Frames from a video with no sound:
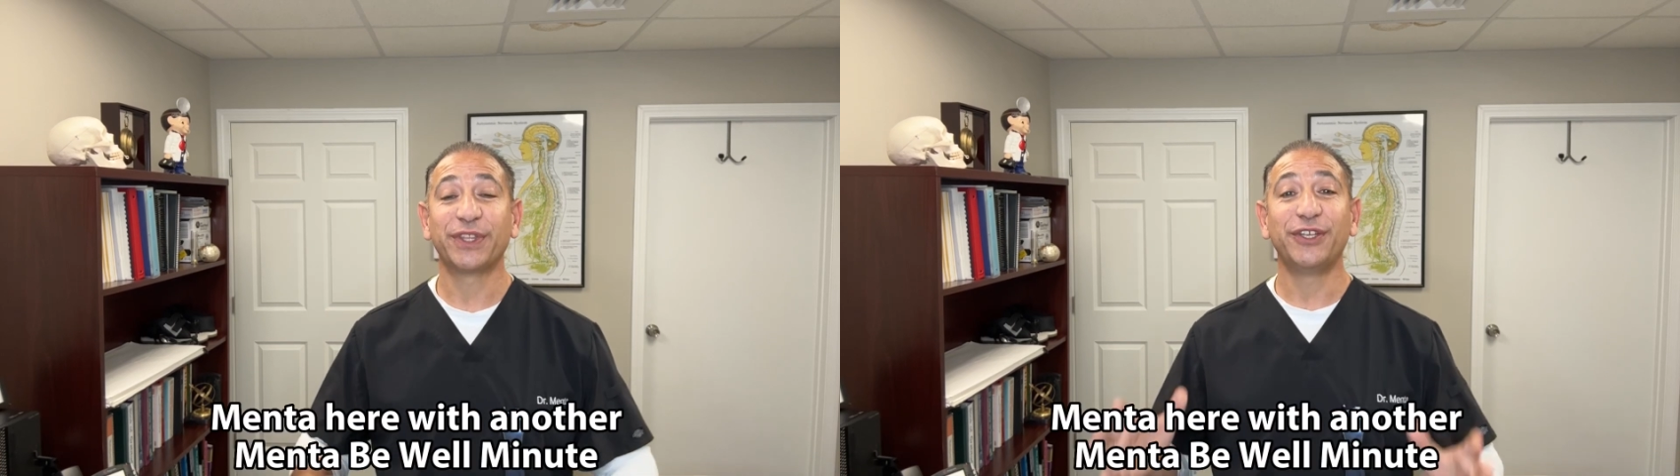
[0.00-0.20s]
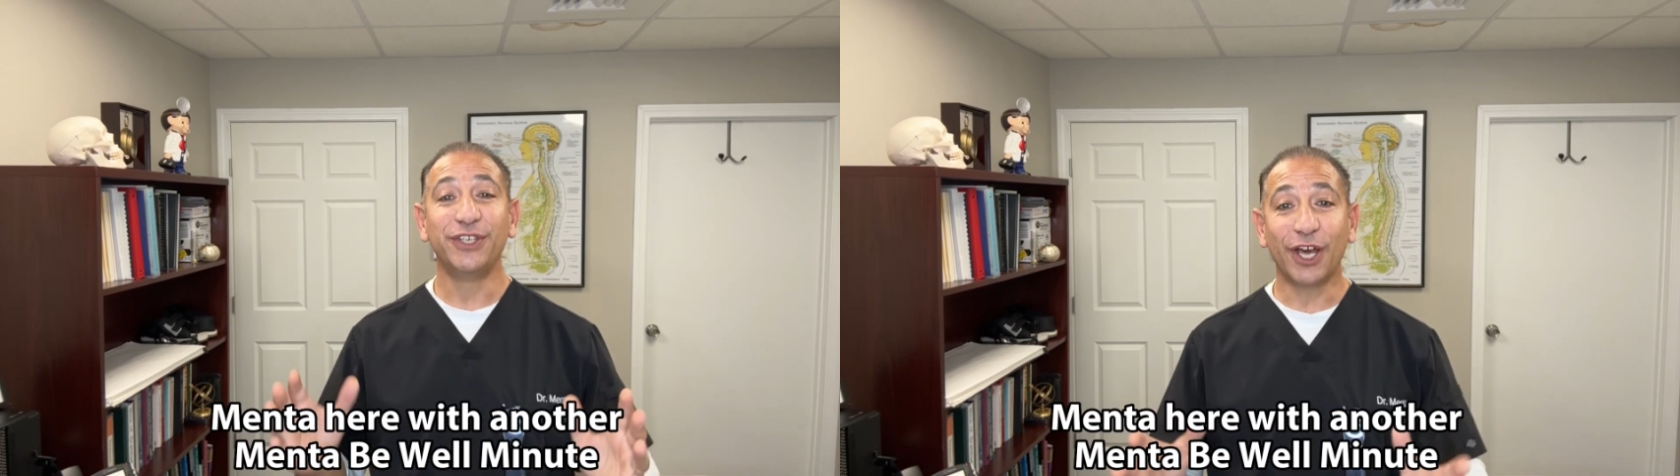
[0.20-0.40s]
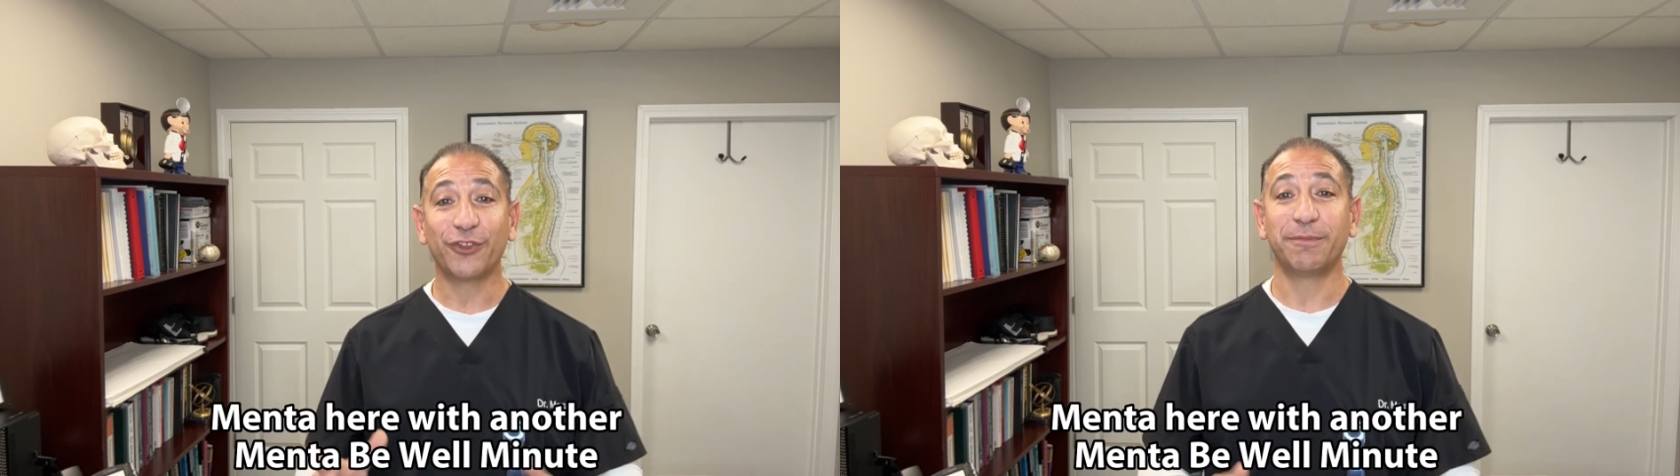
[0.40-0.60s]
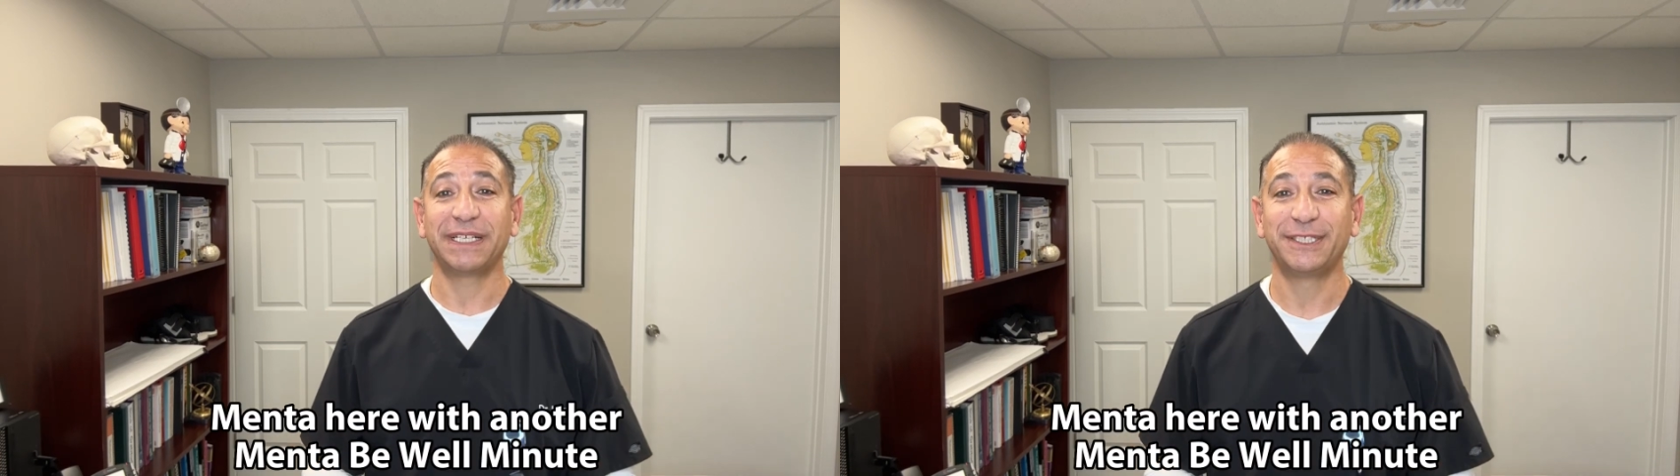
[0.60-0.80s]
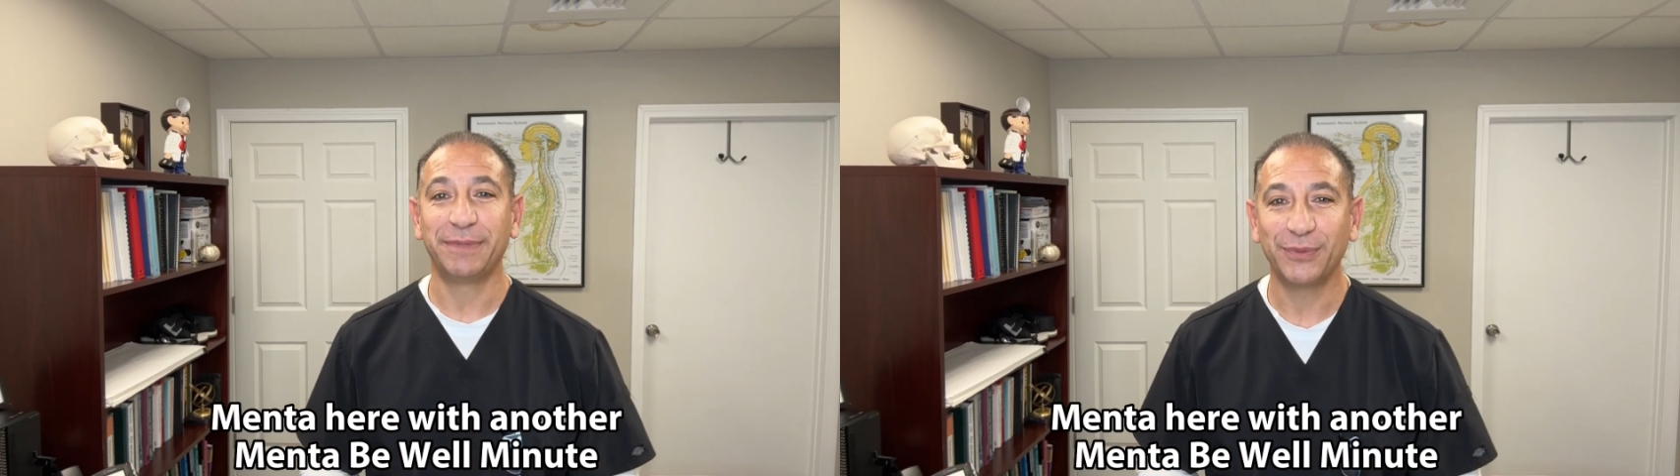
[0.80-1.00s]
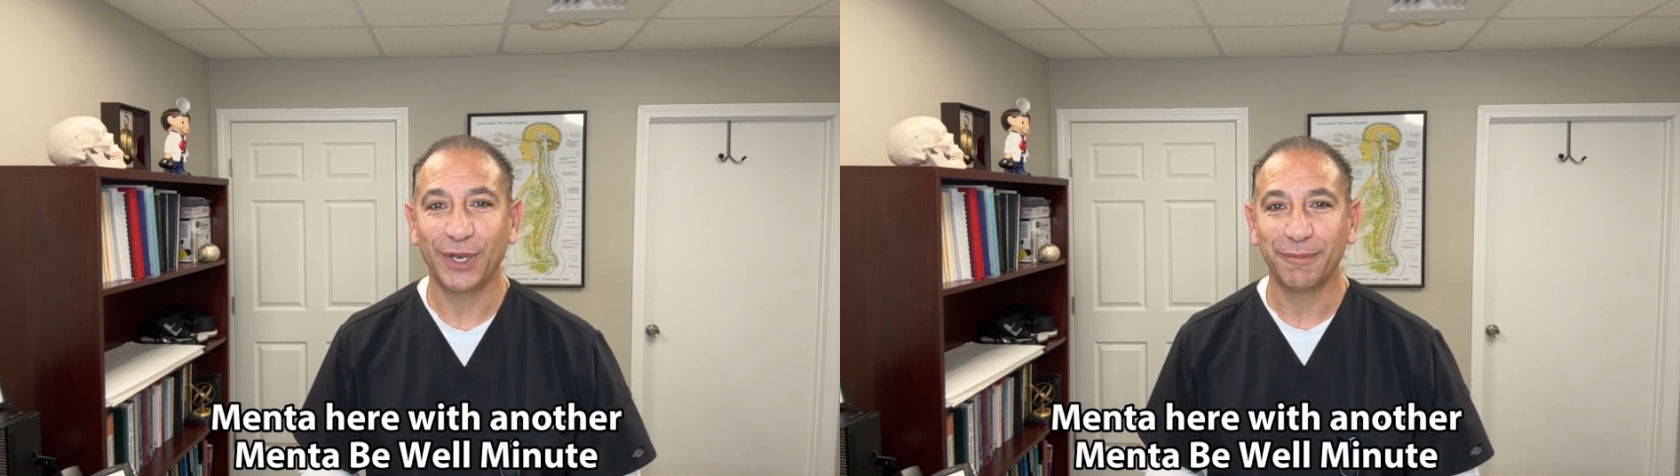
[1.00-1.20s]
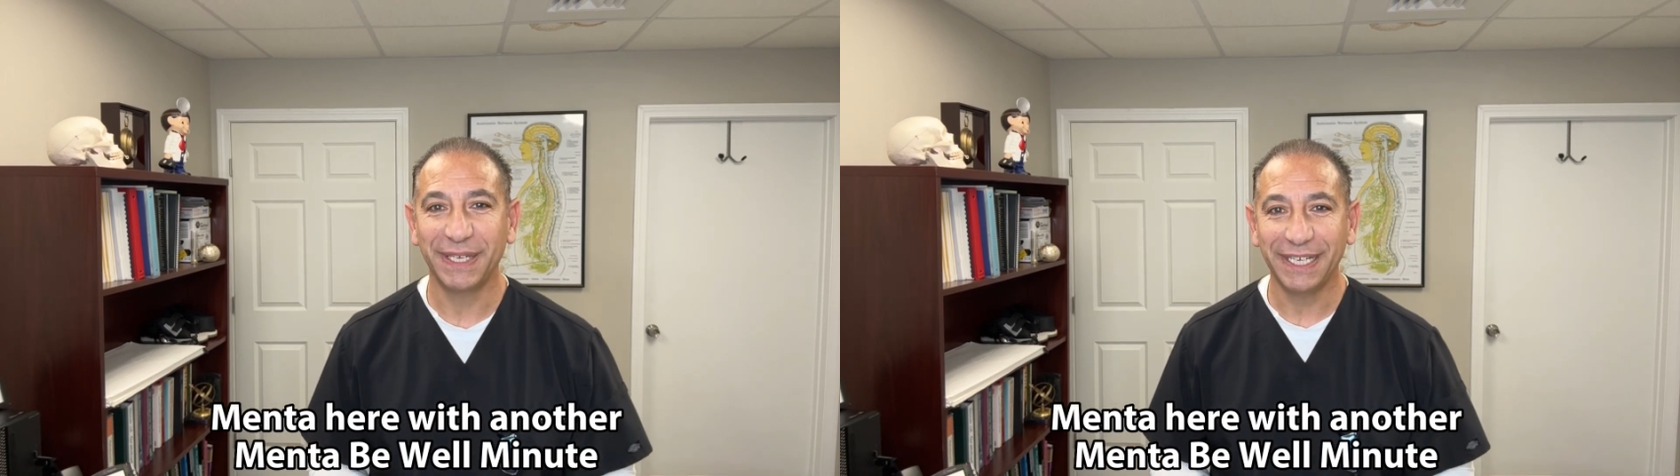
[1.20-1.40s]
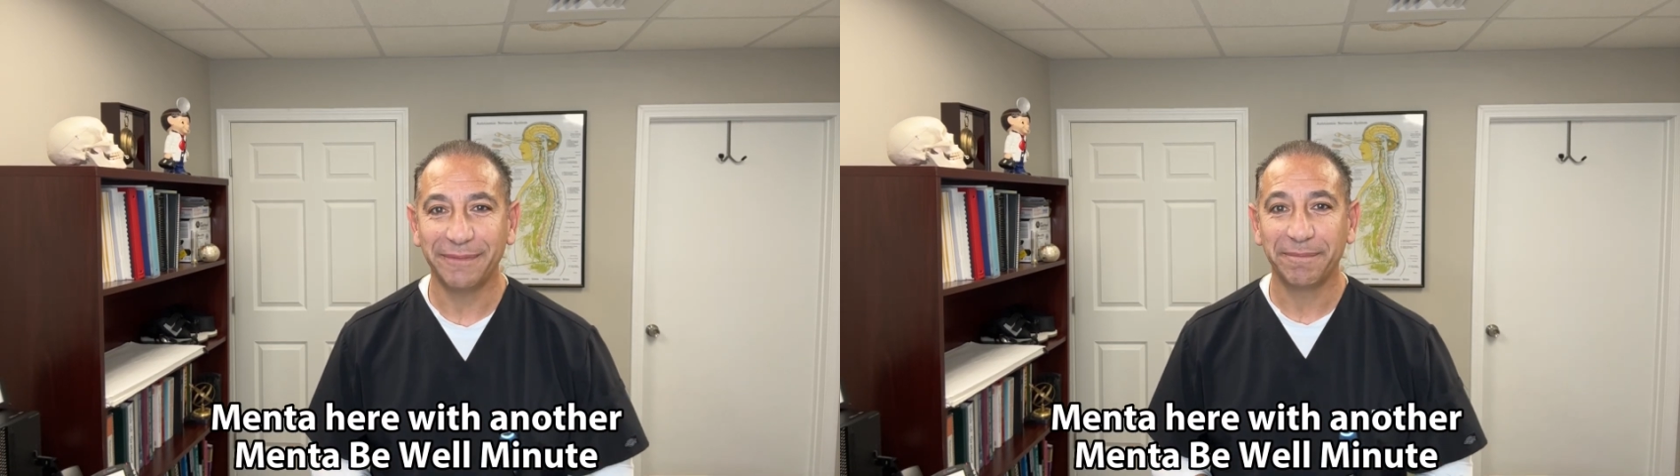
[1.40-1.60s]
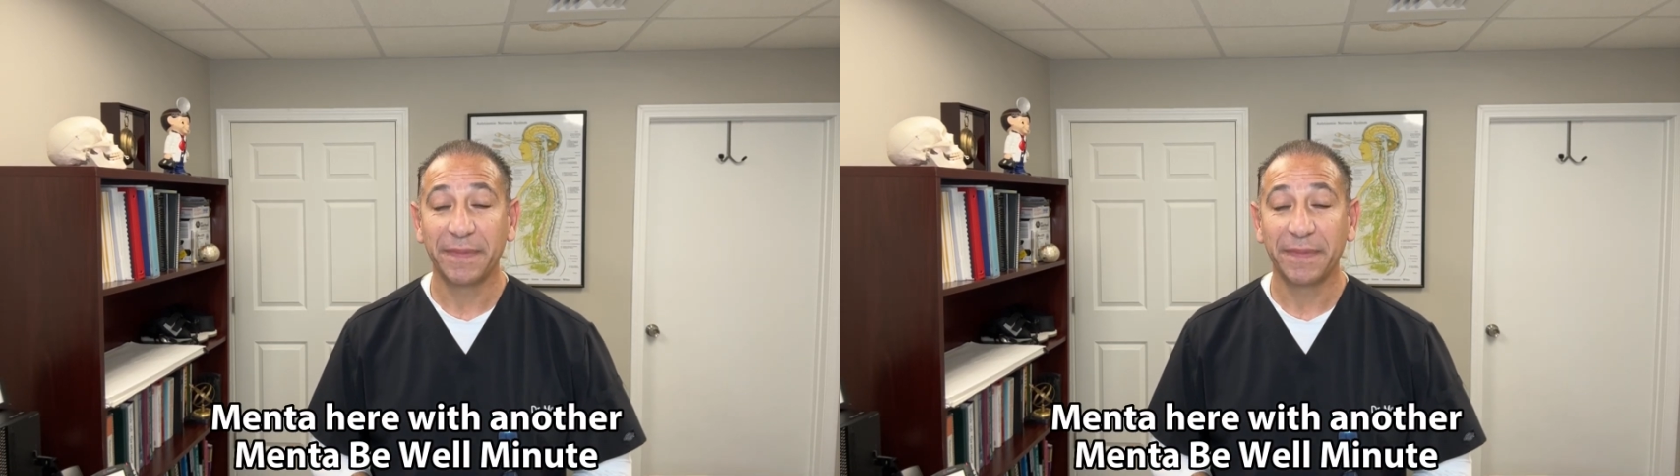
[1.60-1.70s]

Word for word: another Meant To Be Well Minute.